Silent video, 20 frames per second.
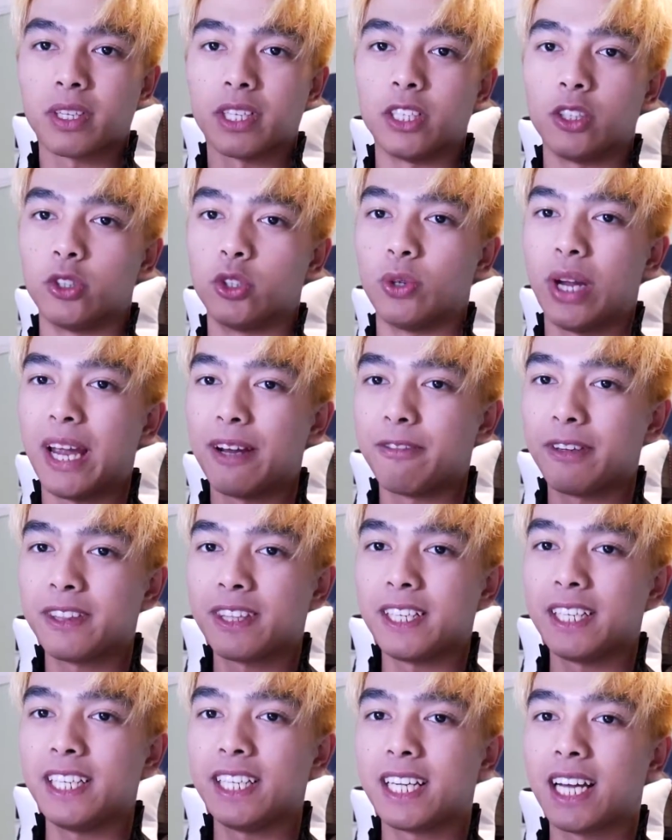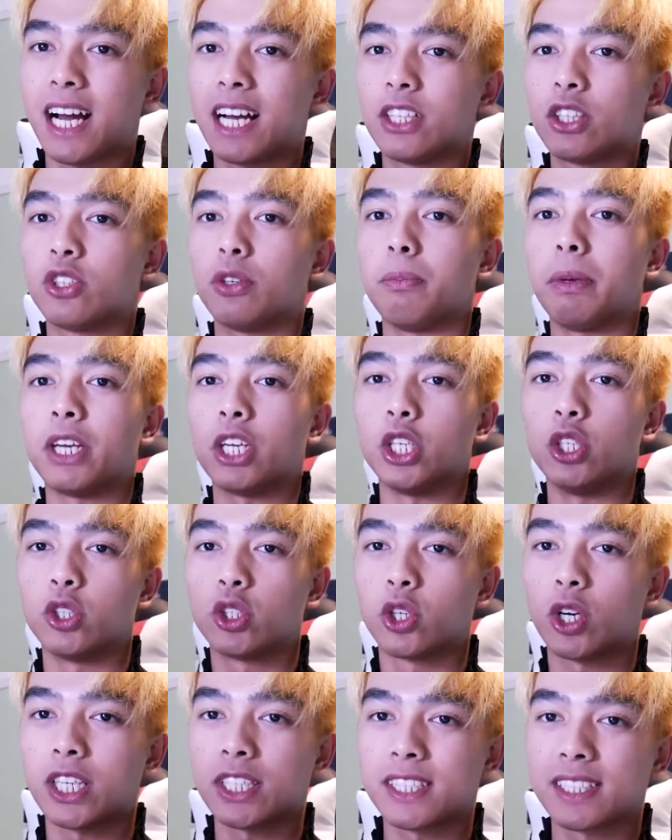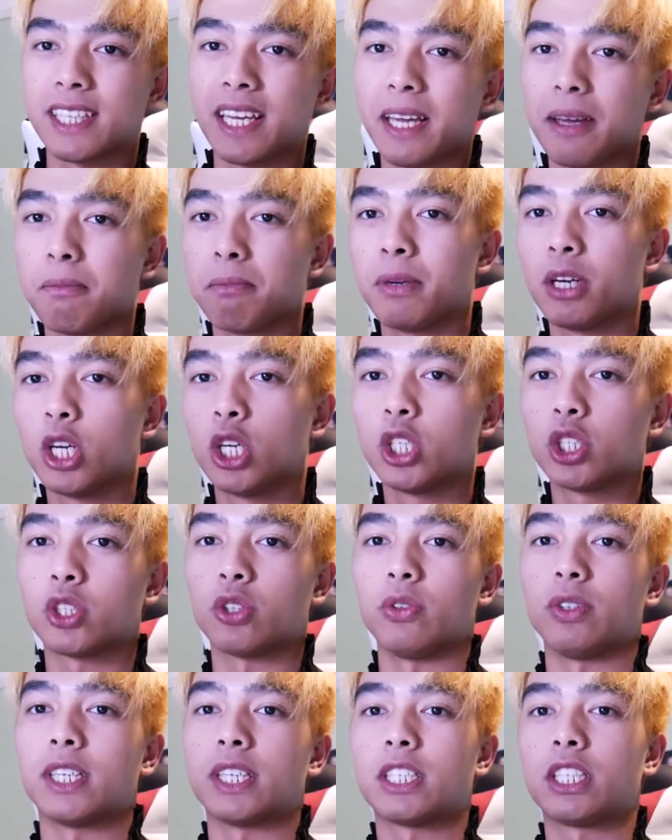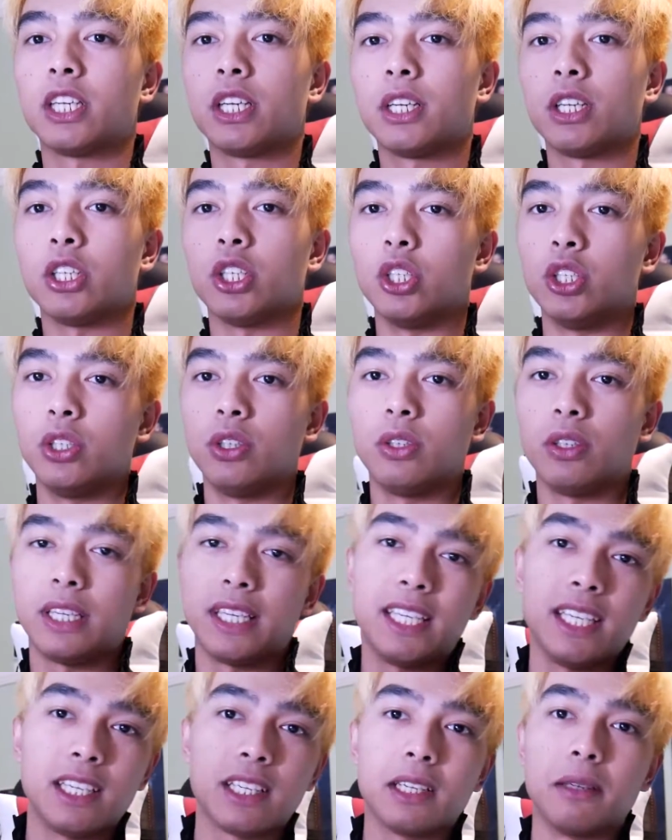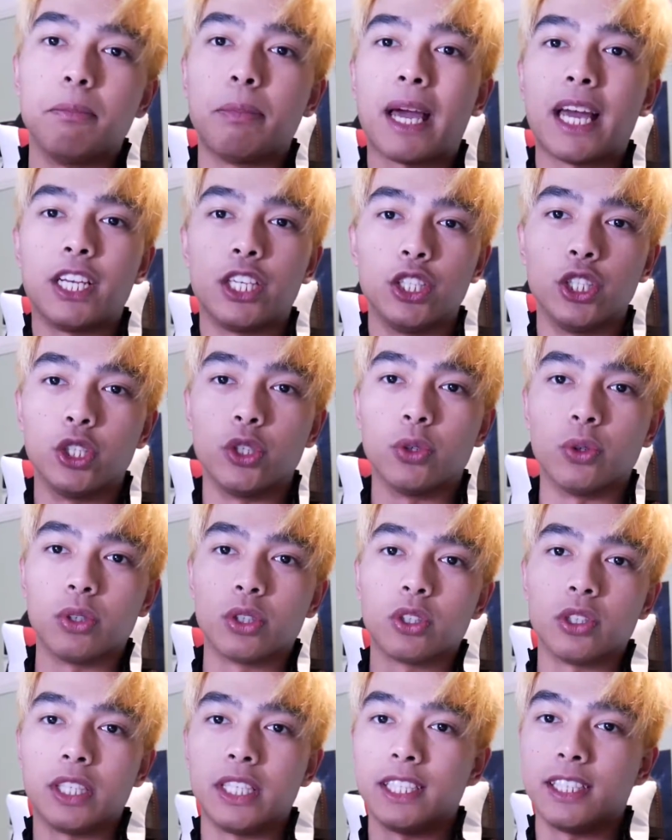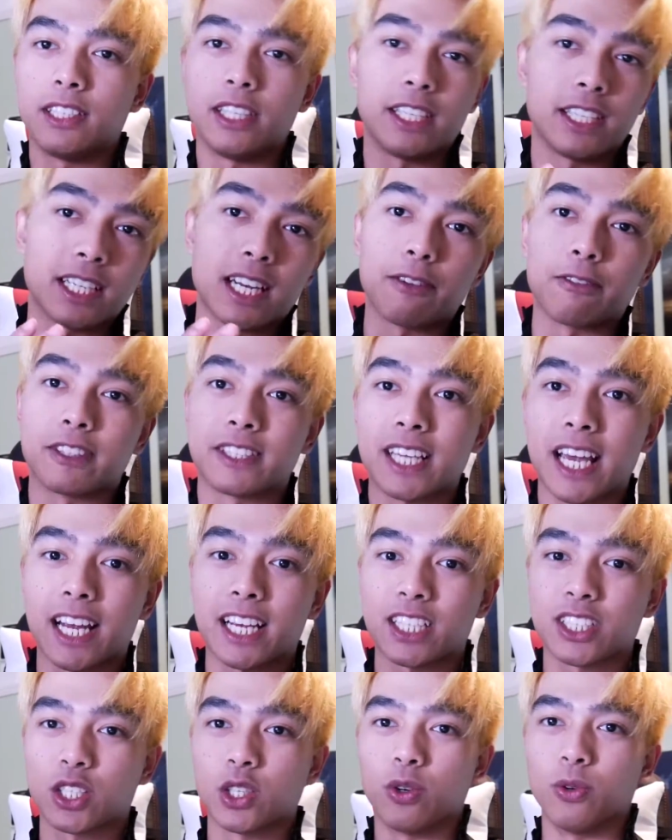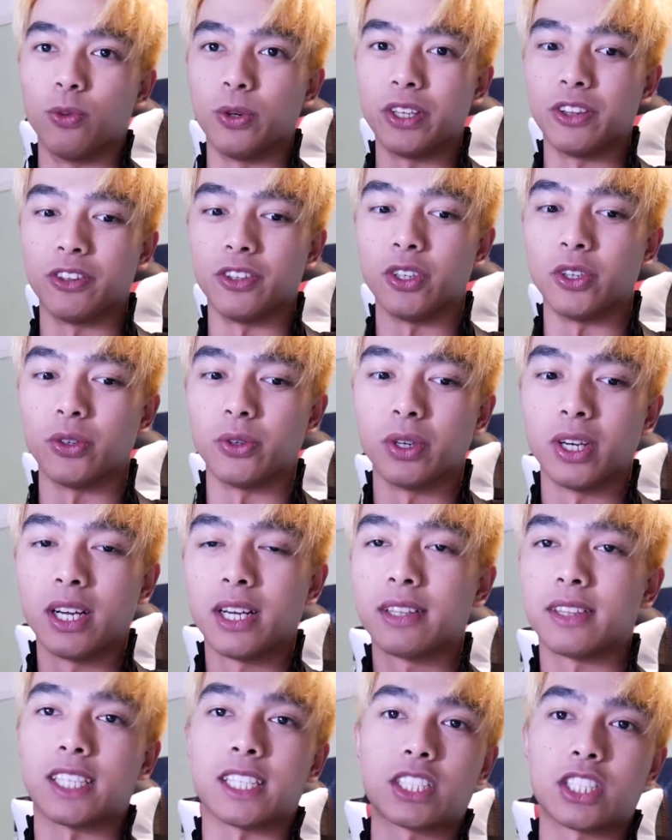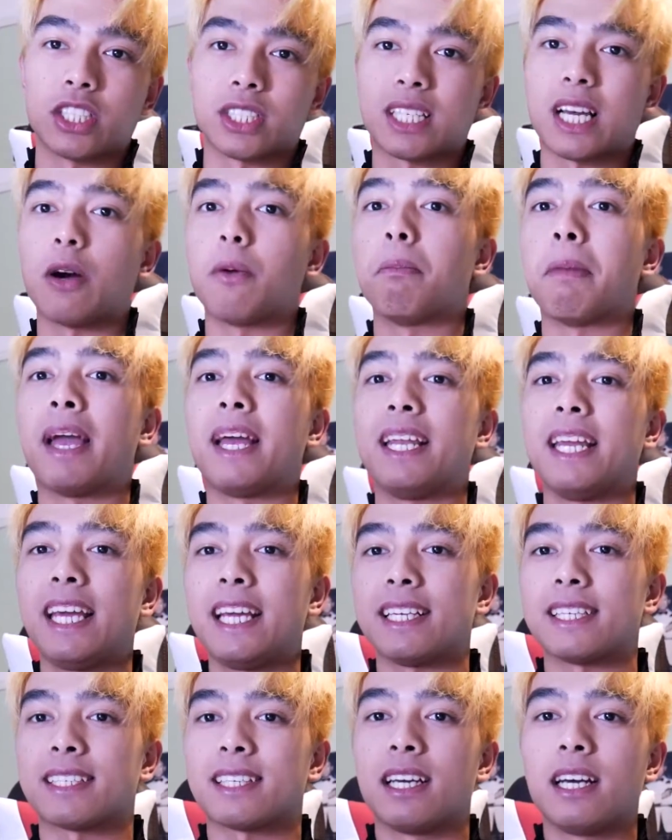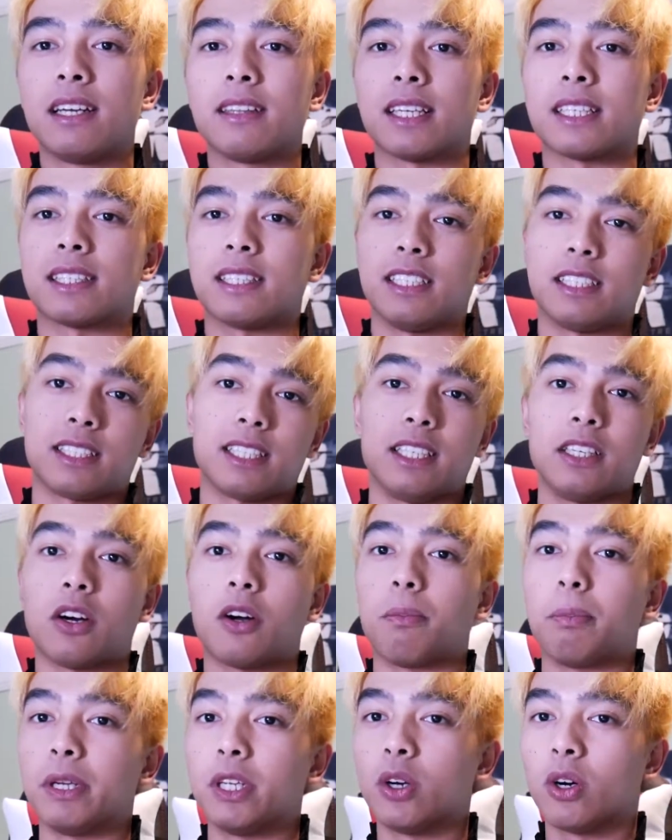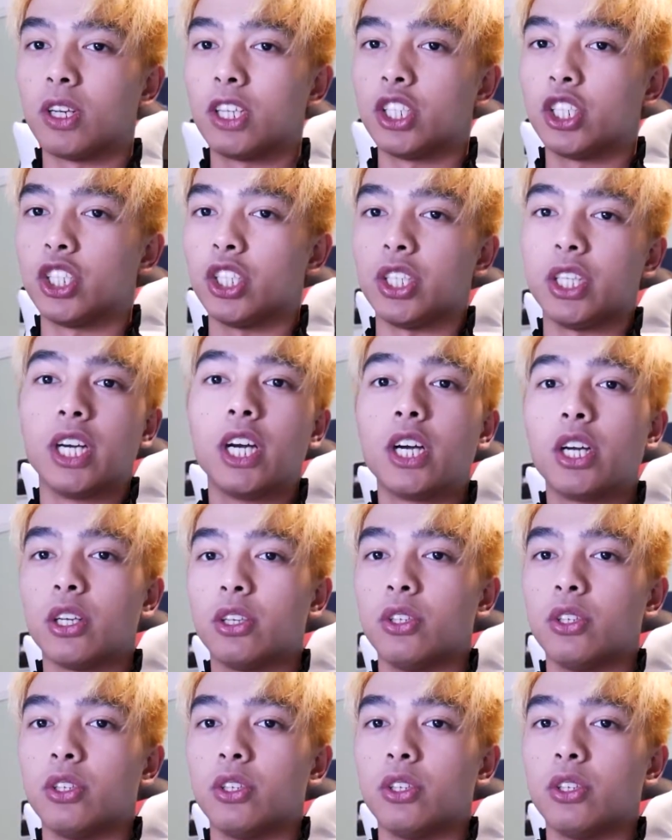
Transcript: He'll do everything he can to make you trust him so that he could bed you. He, he could have sex with you. That's just how men is. That it's in our biology.